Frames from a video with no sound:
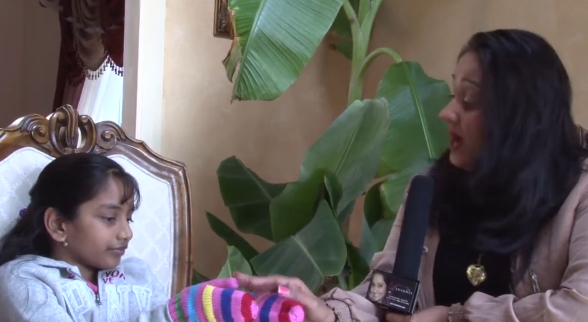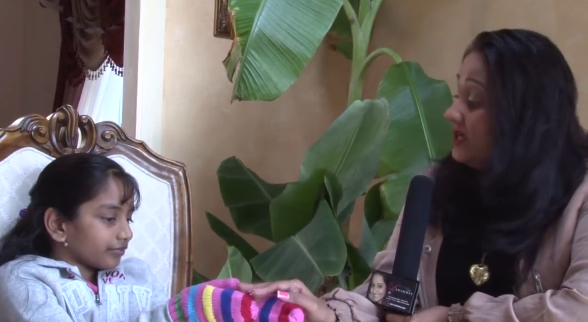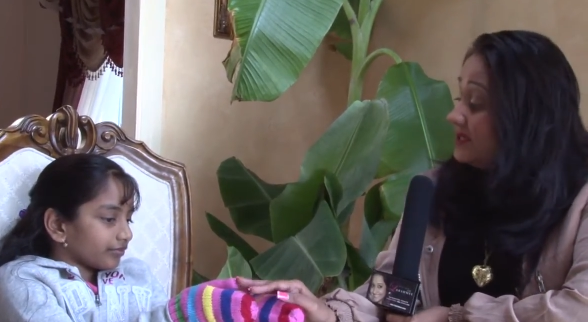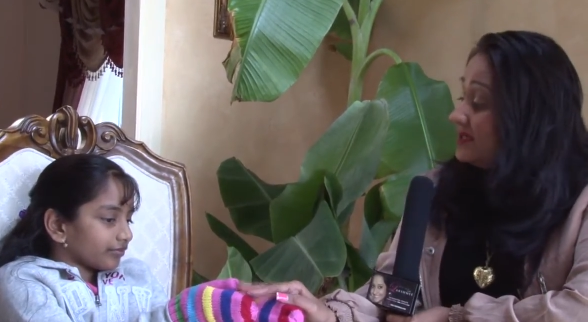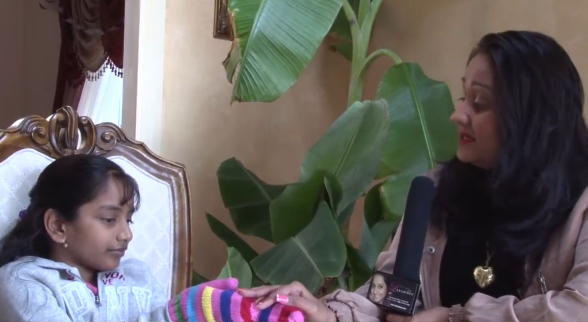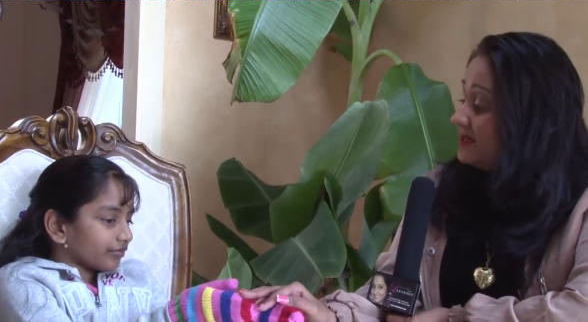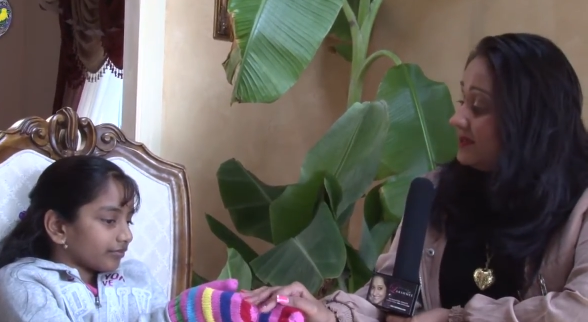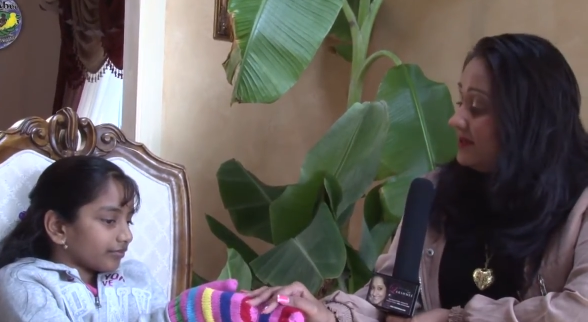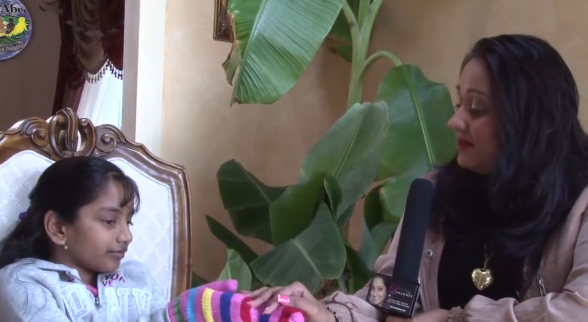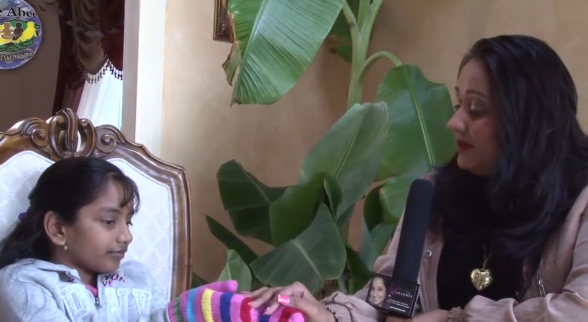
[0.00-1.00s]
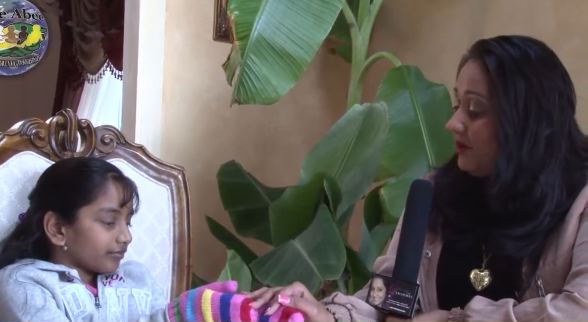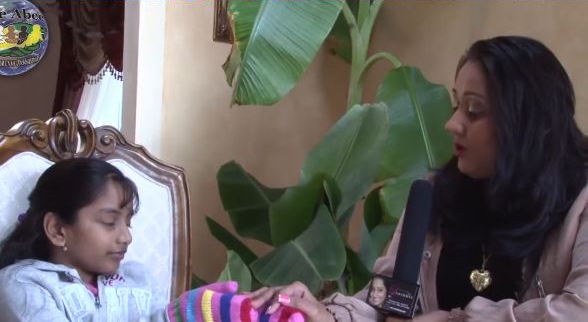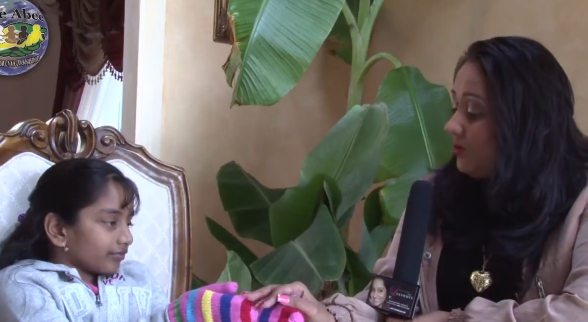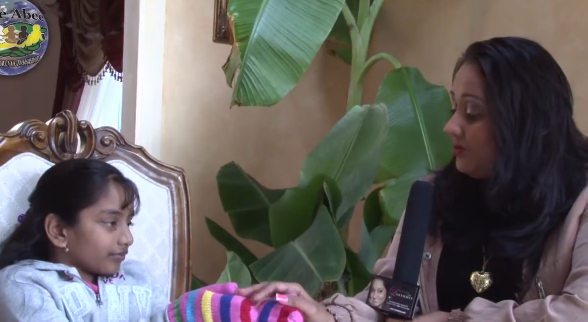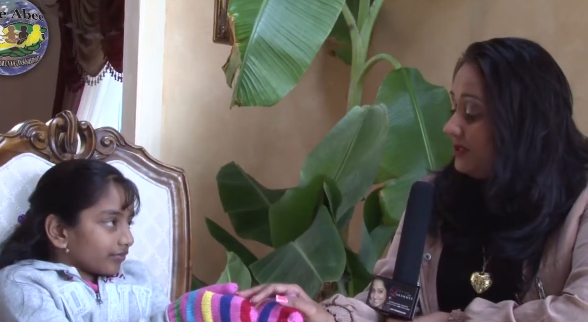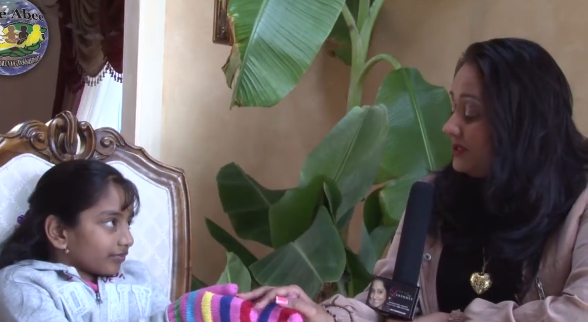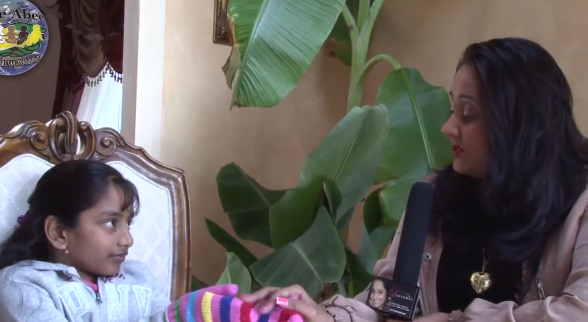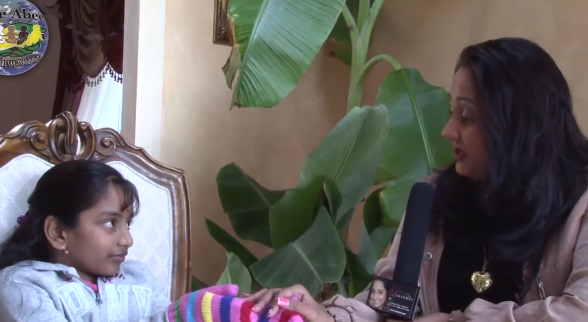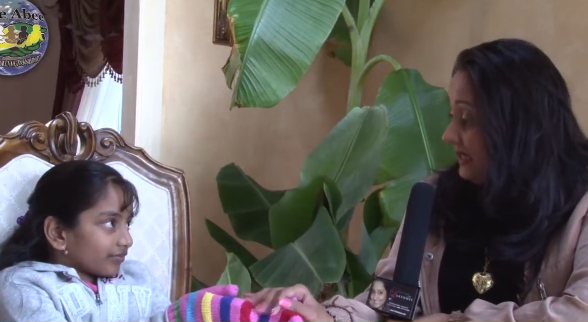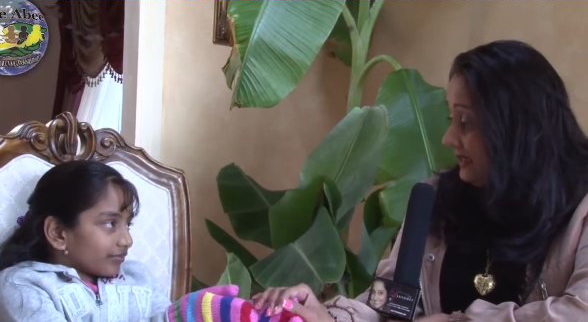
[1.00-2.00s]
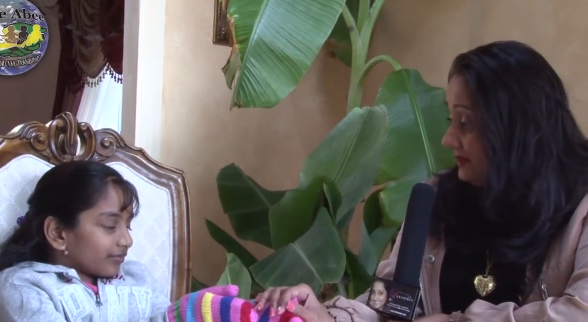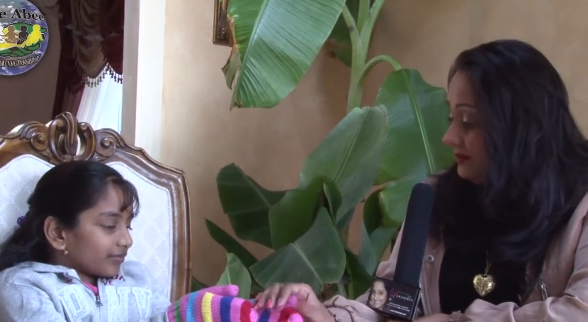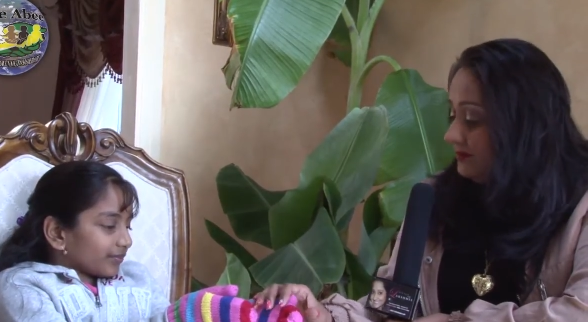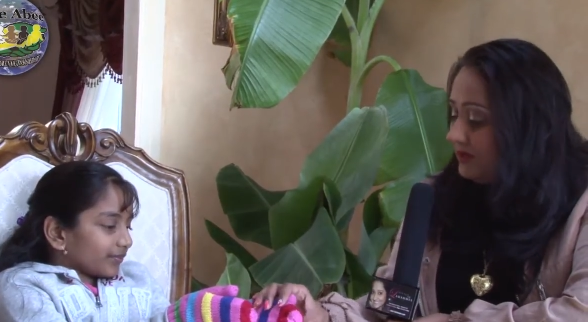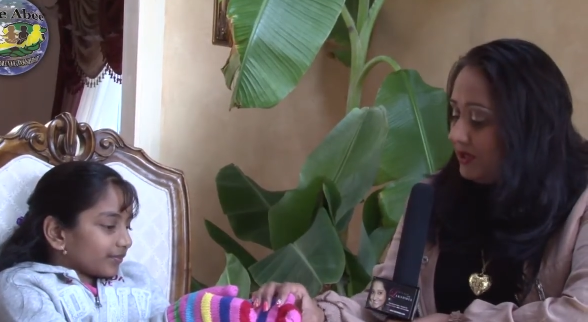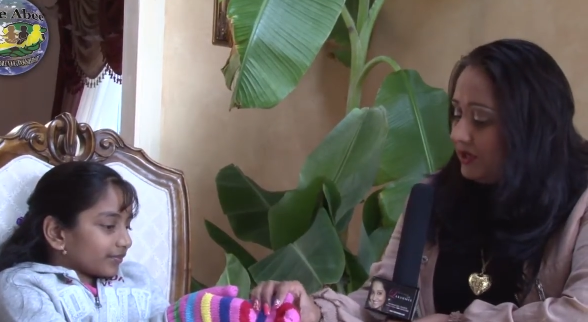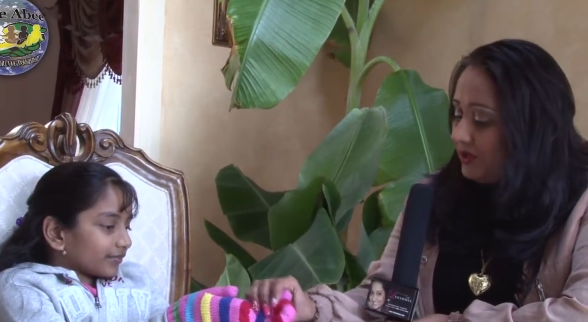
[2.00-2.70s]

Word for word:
Speaker 1: months, hopefully it's going to heal.